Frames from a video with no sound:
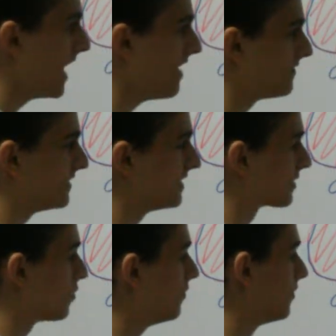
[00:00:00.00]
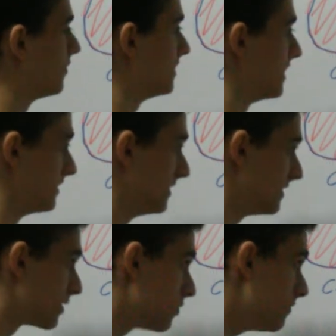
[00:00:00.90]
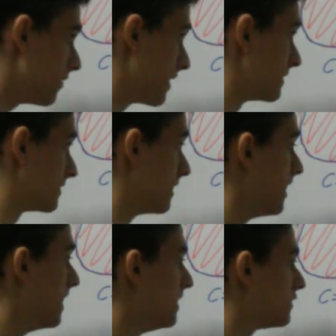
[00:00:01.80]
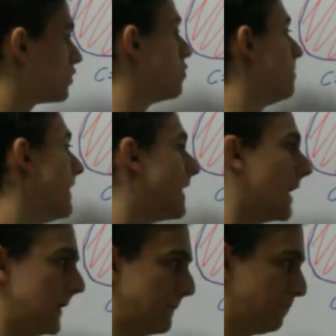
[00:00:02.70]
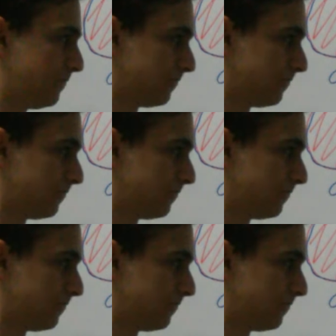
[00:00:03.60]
we have the circumference is 2 pi r.